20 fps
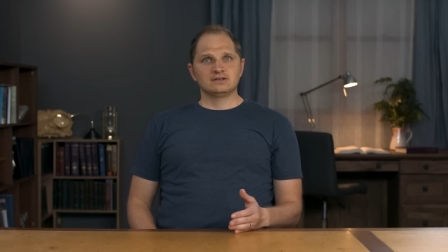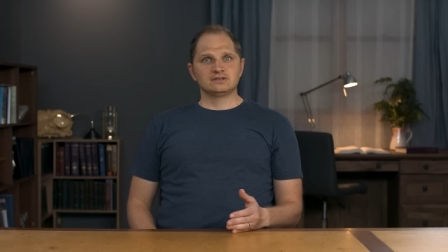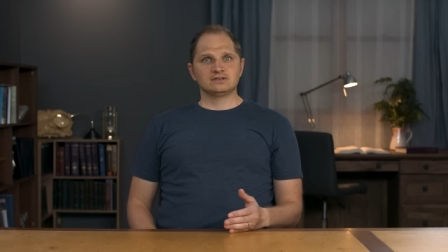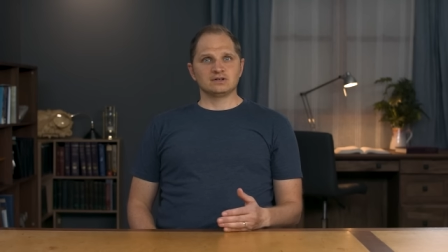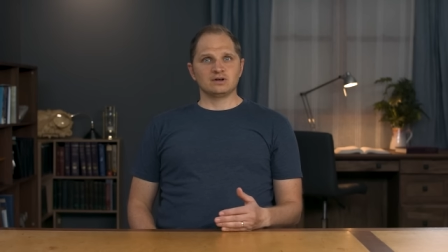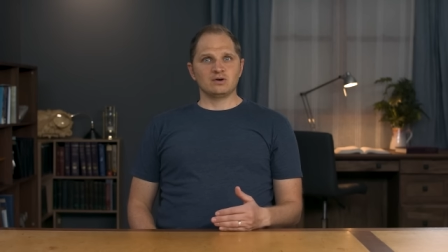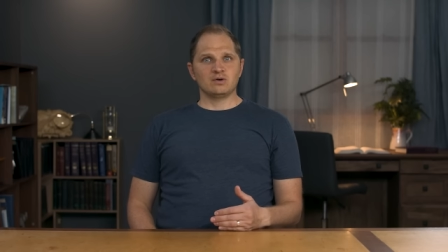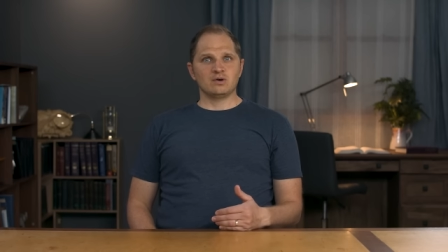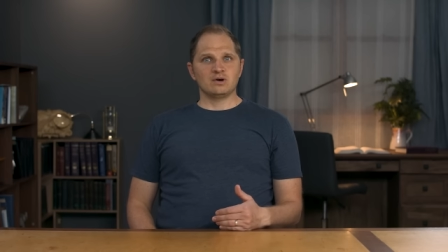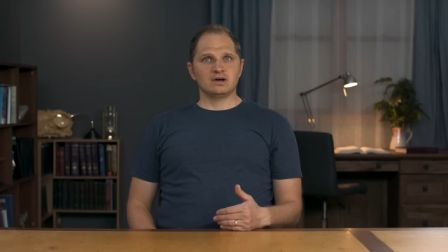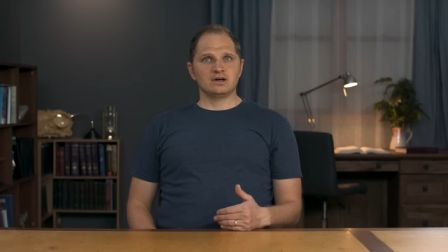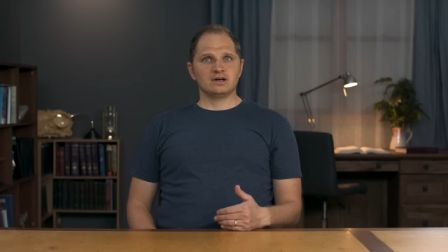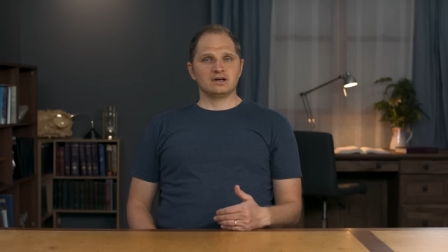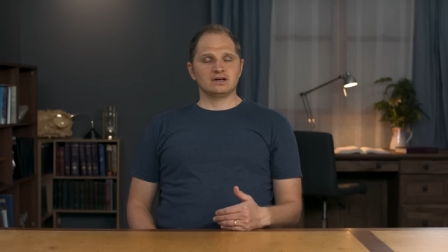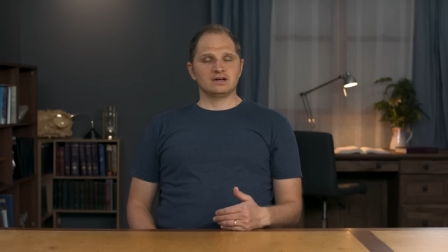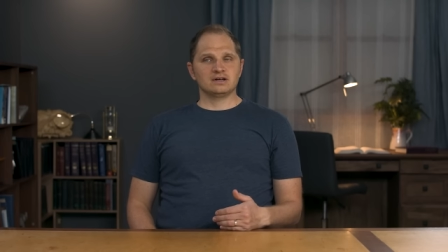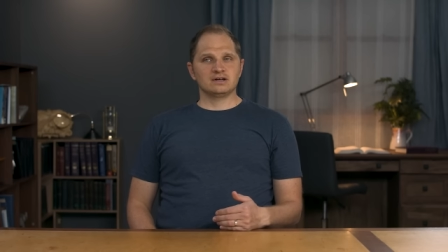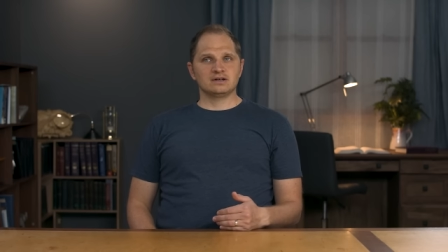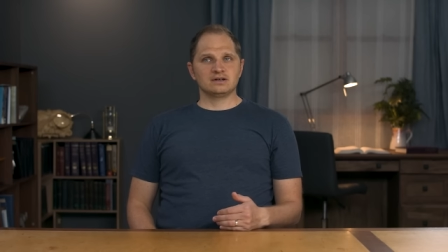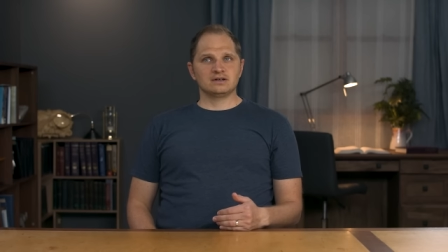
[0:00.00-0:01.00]
So
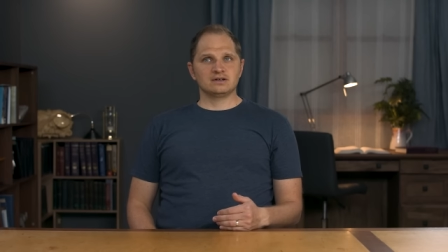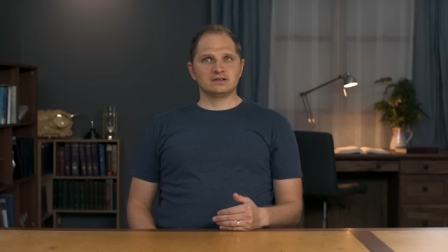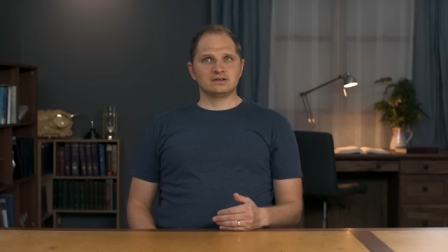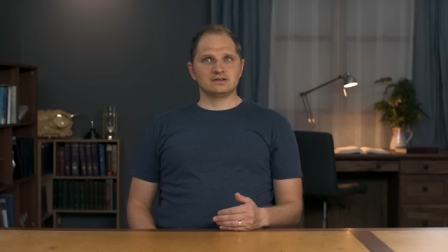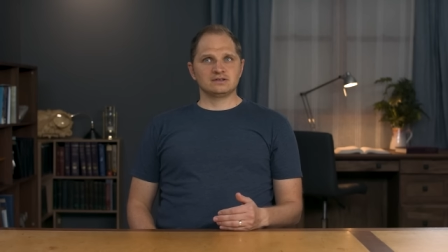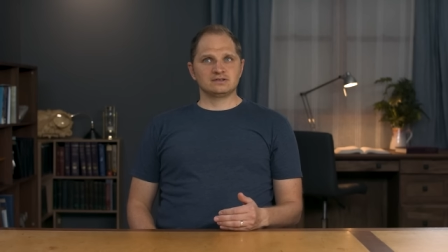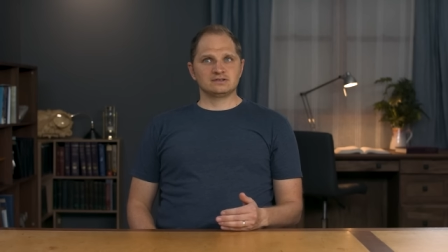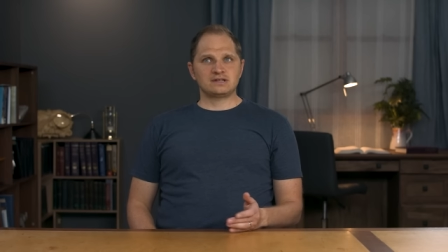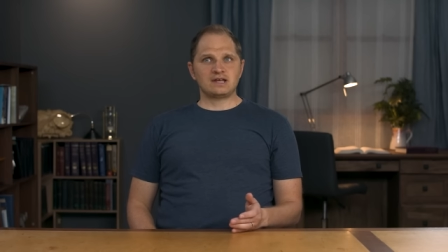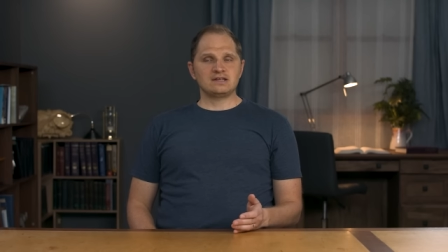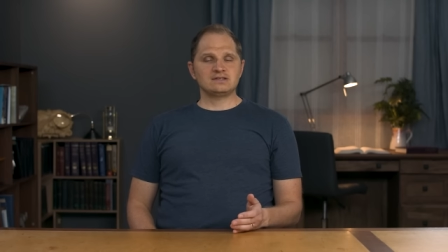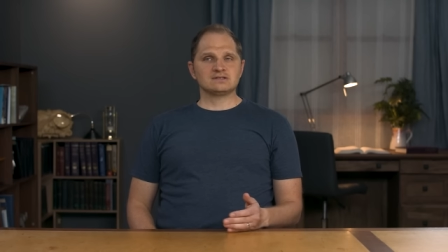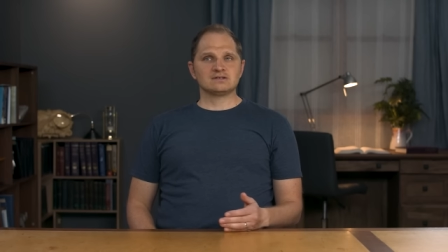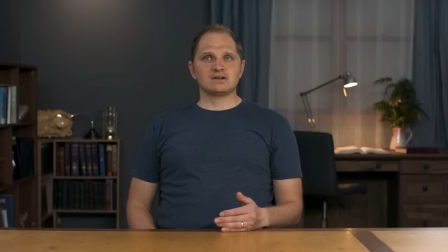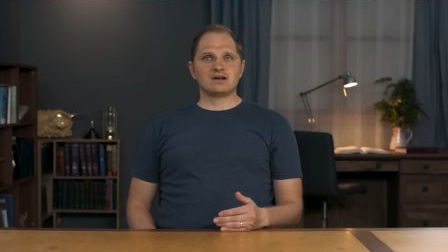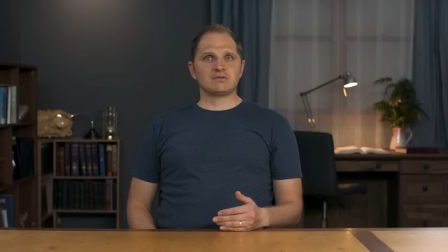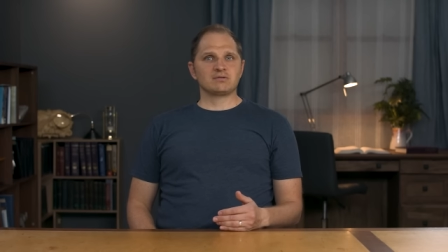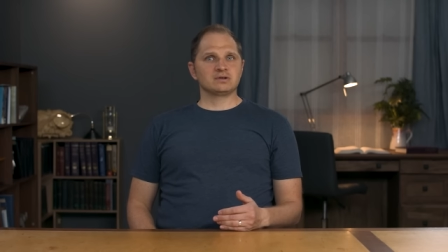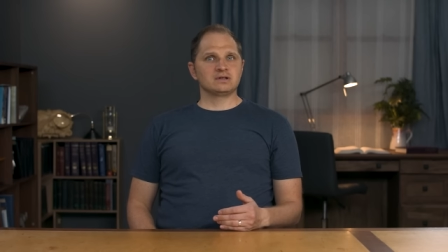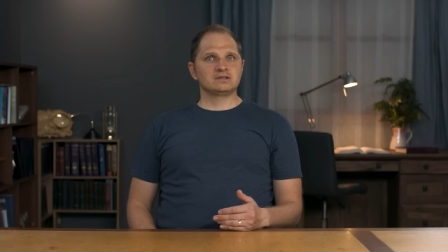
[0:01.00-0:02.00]
states
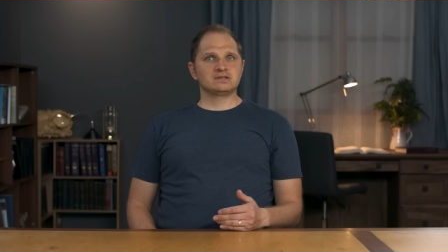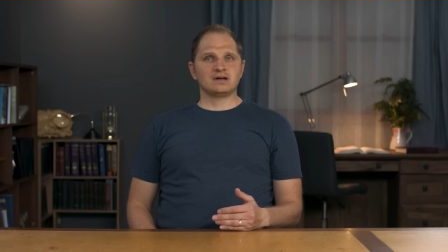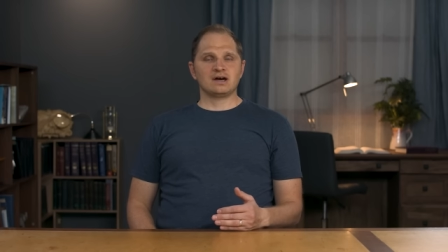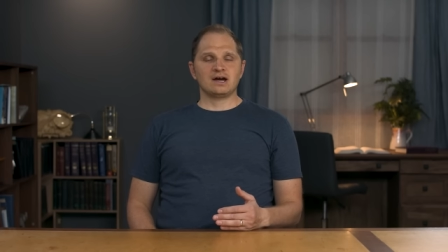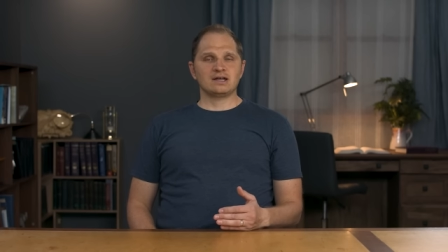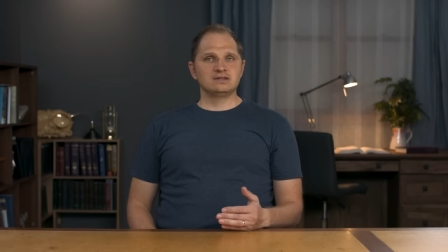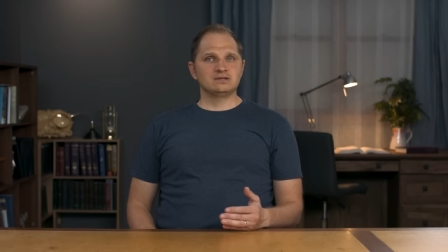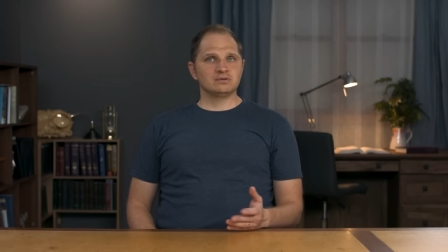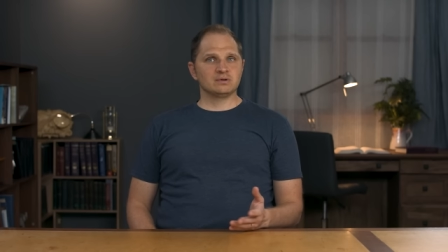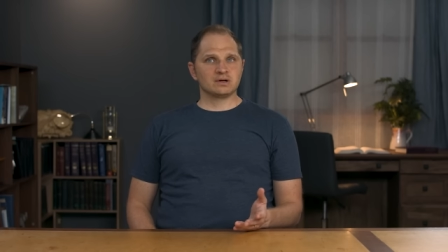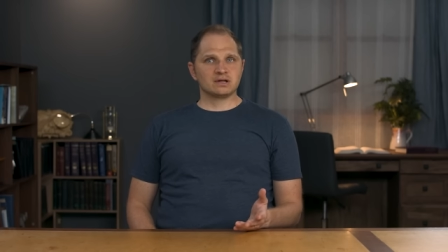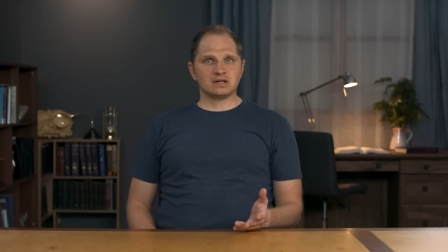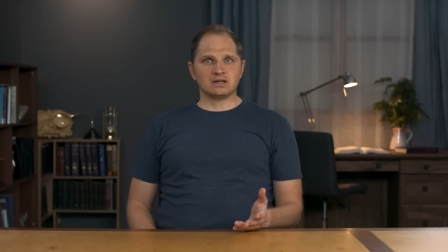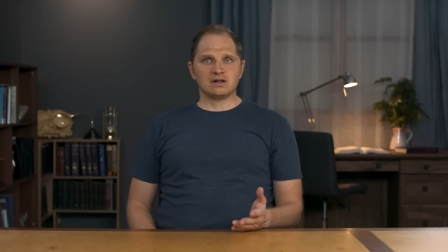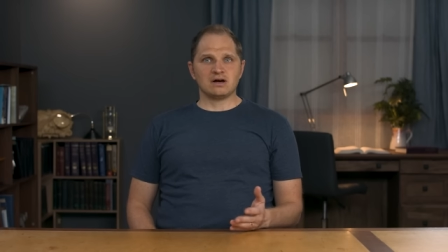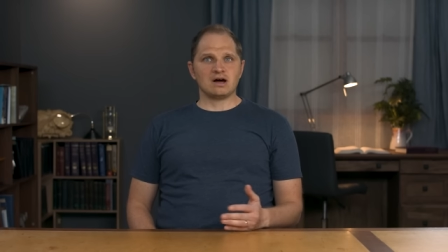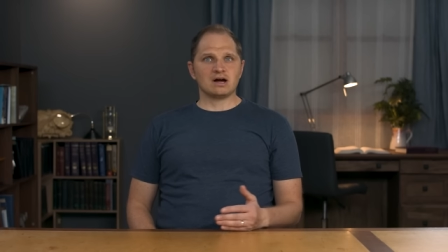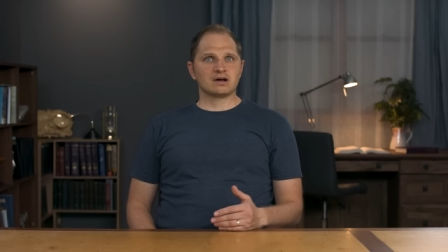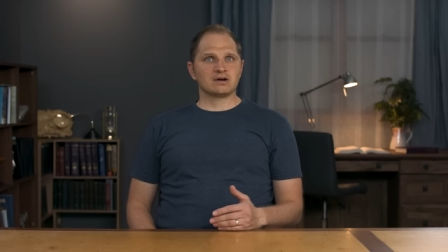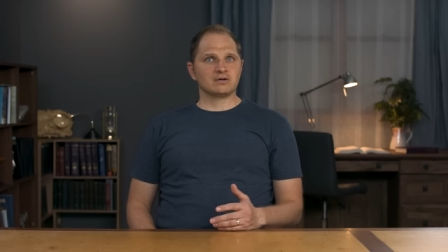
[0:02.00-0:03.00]
are not really tied to a
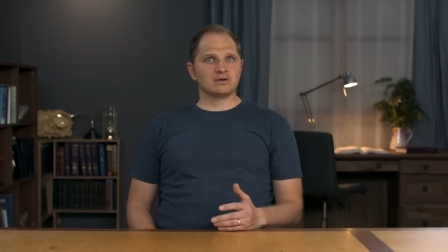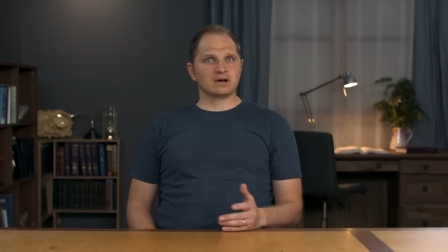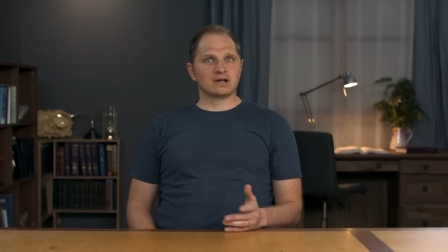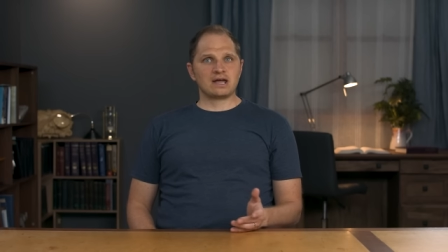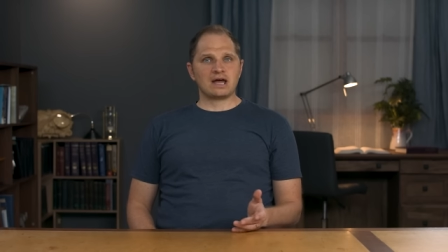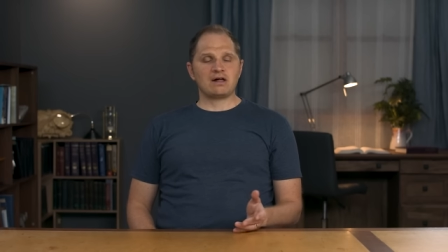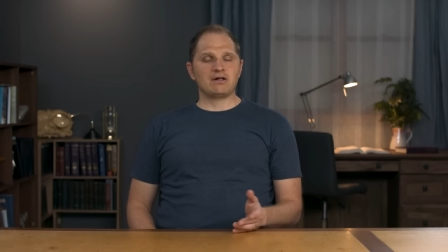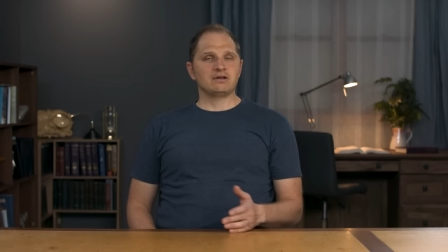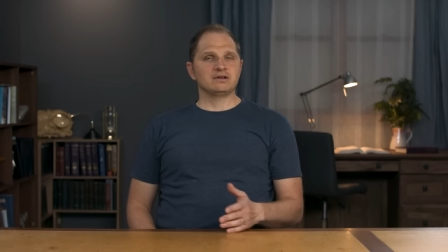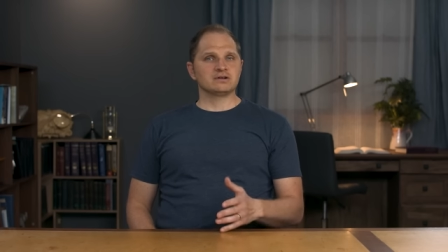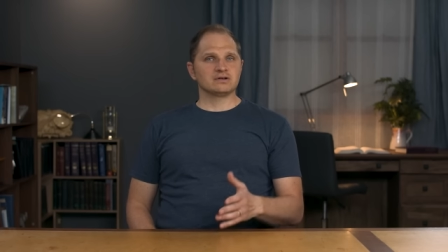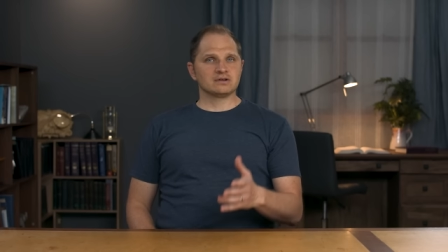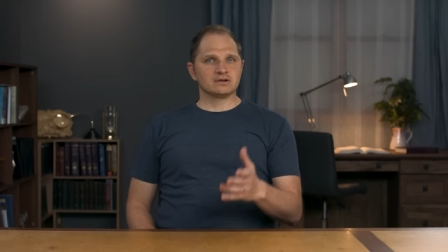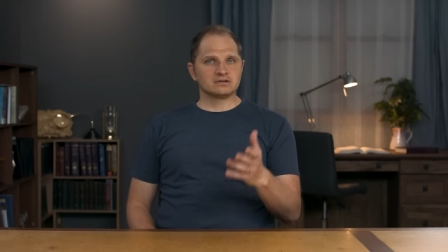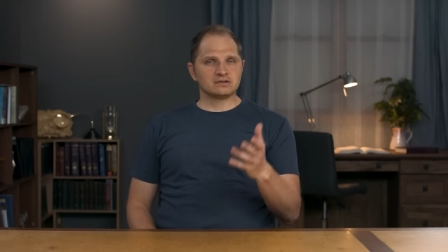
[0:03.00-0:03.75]
clock or a calendar.